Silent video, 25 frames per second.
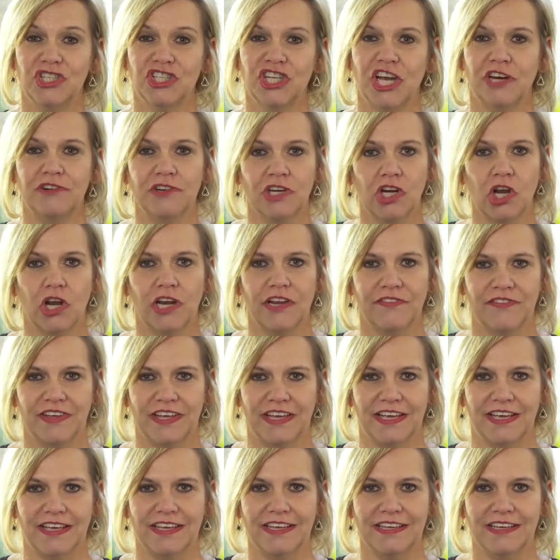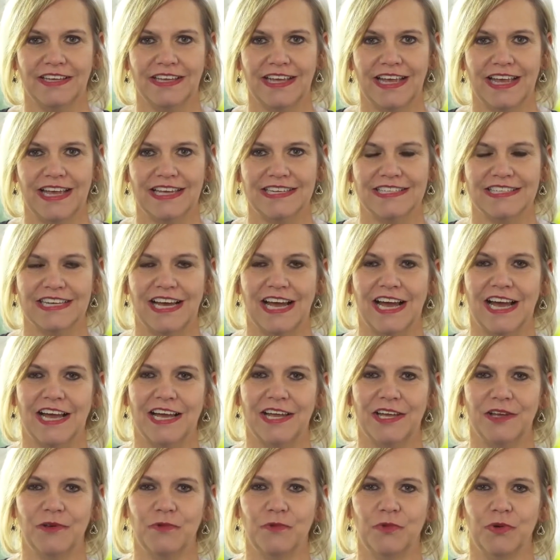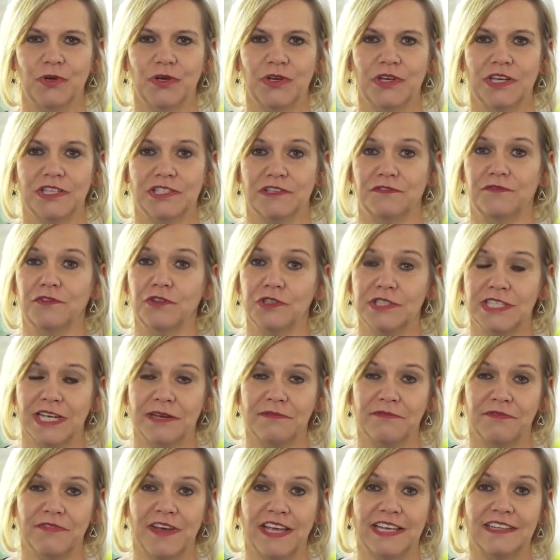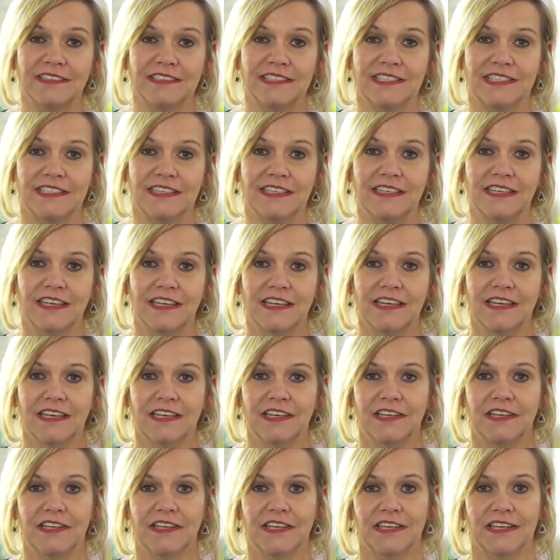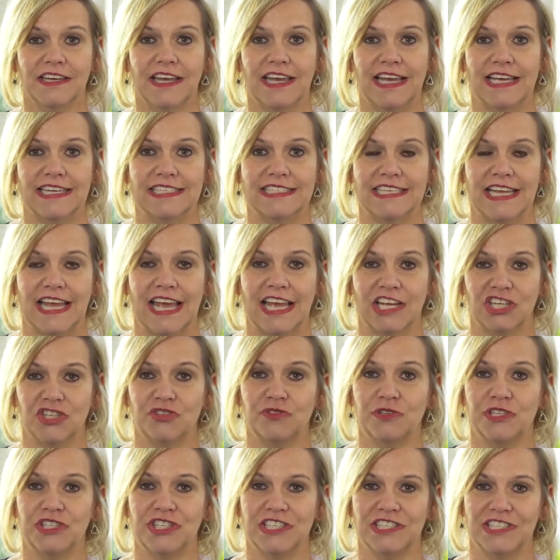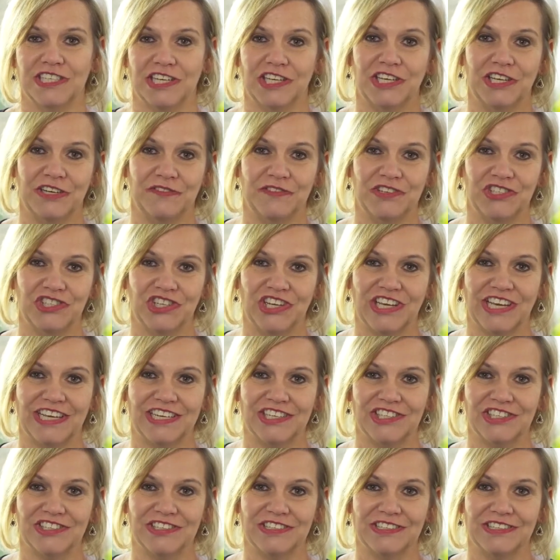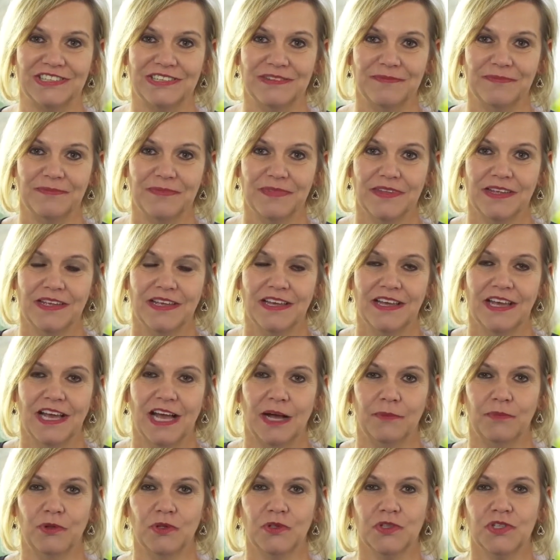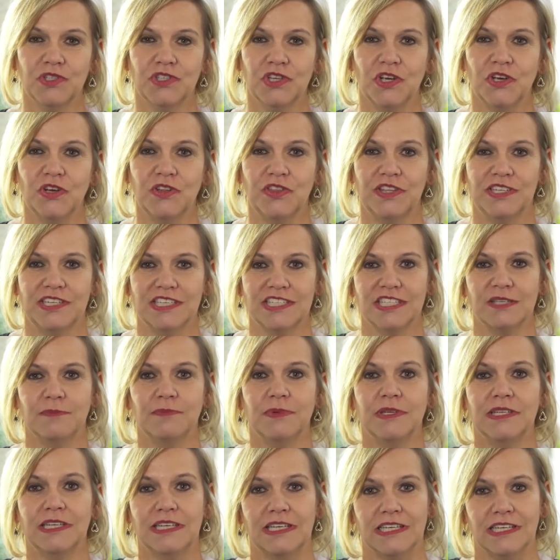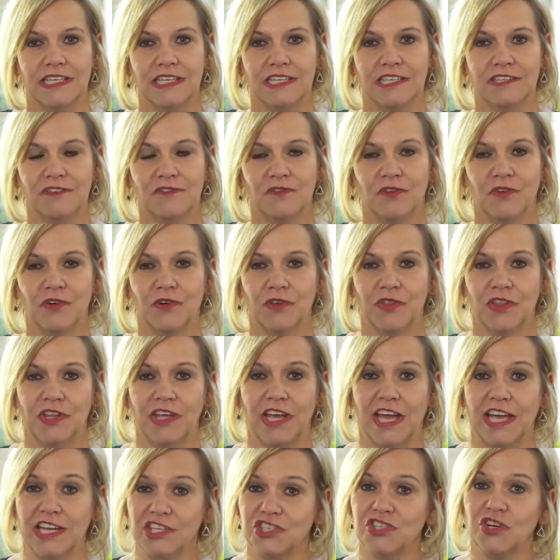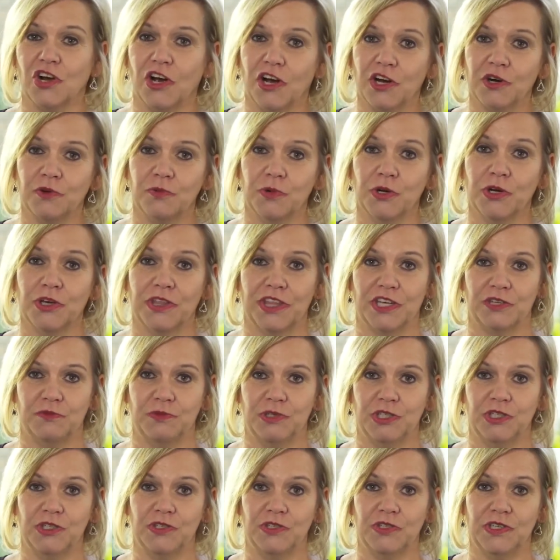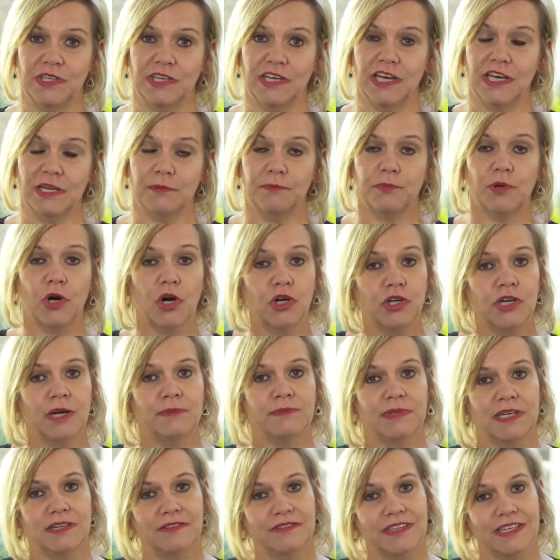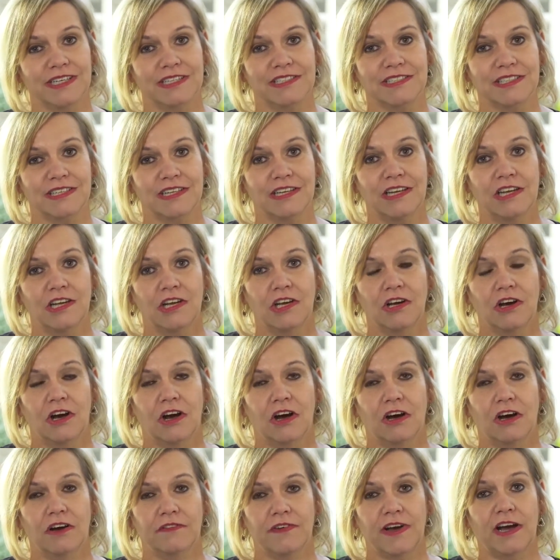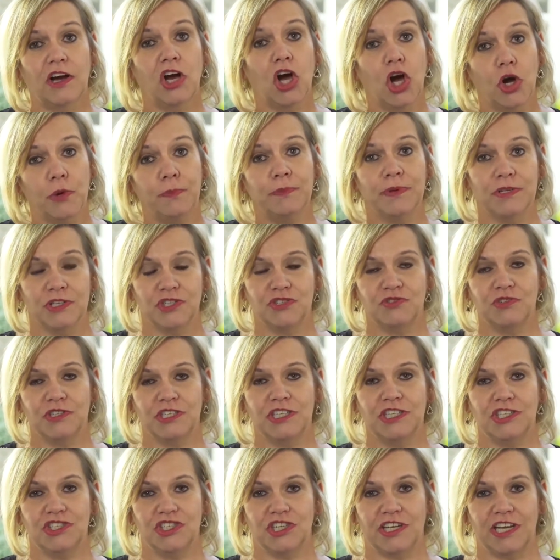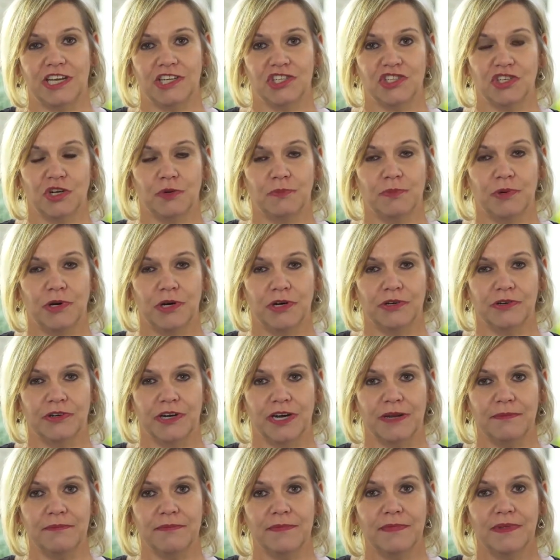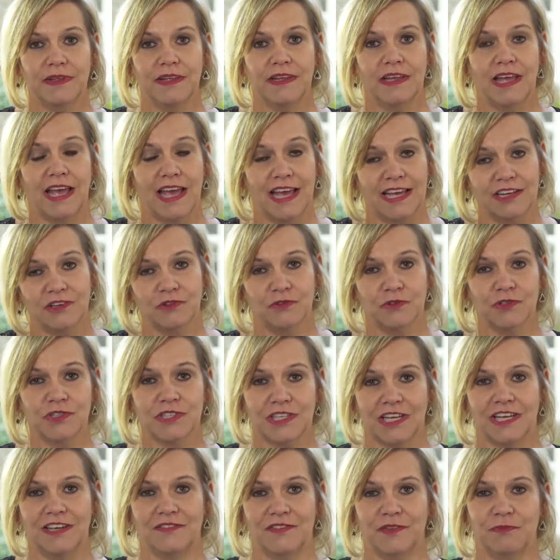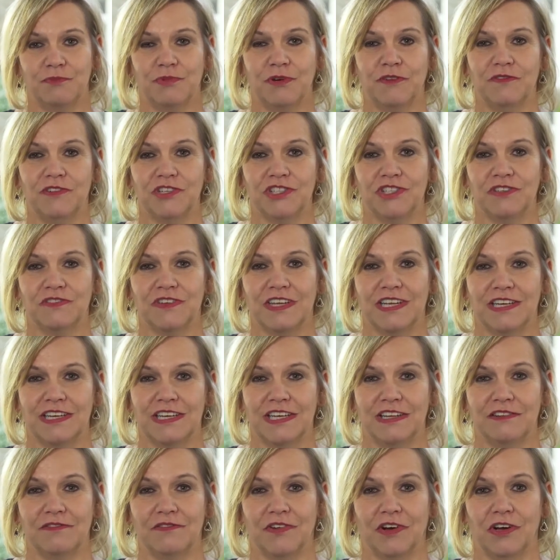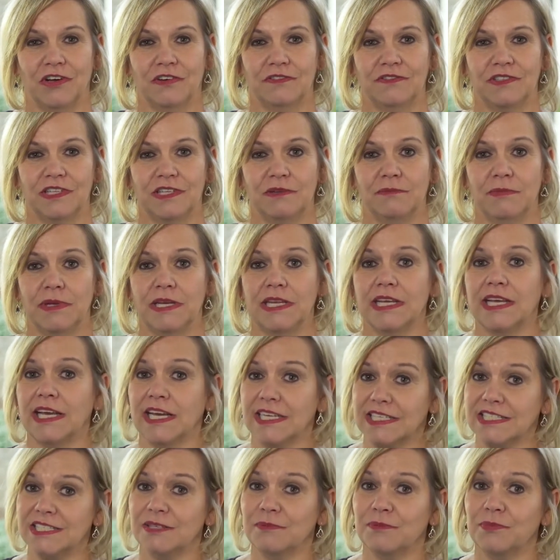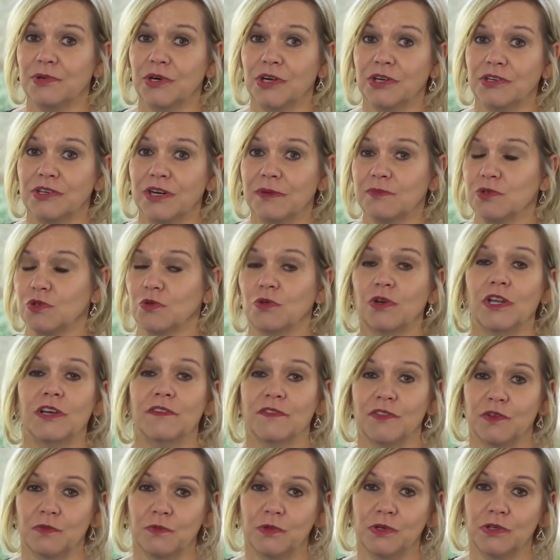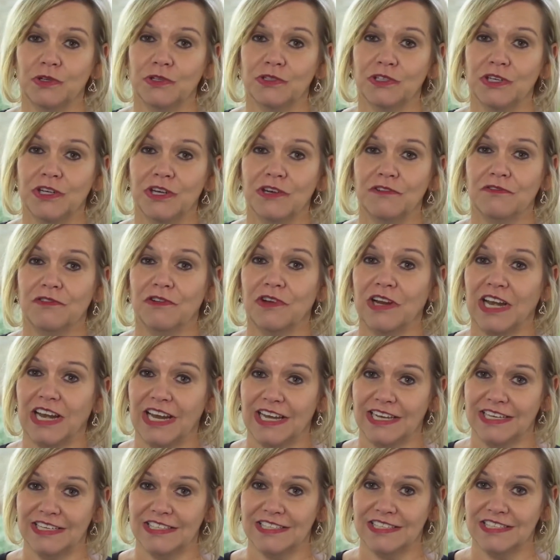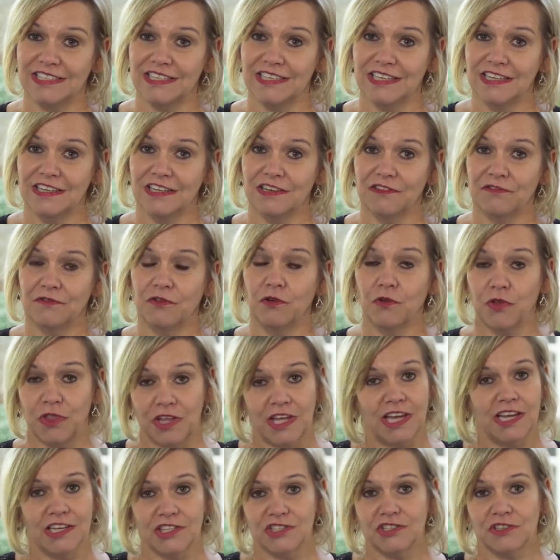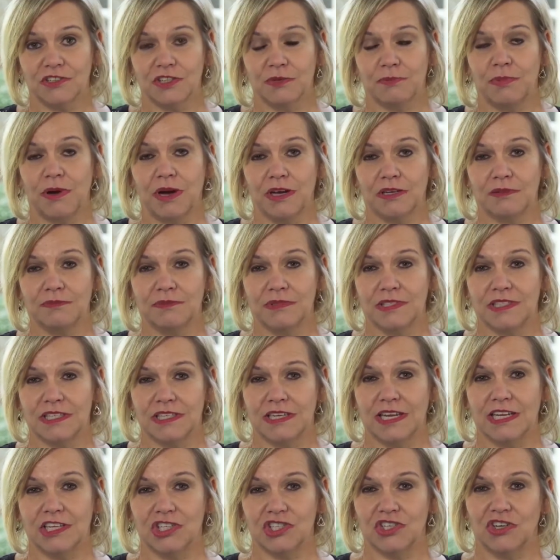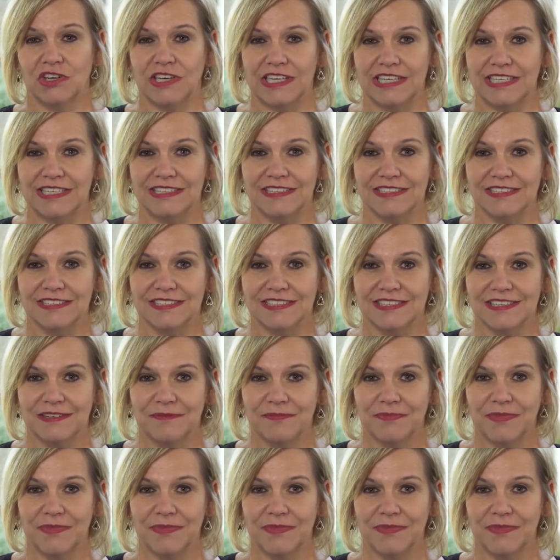Sharon Oliver and I work as a full-time faculty here at Ashridge Executive Education. I'm also the discipline lead for the HR work that we do here and program director of our open strategic HR program, and also have the privilege of getting involved in many custom programs all over the world for clients, for the HR departments and HR leaders.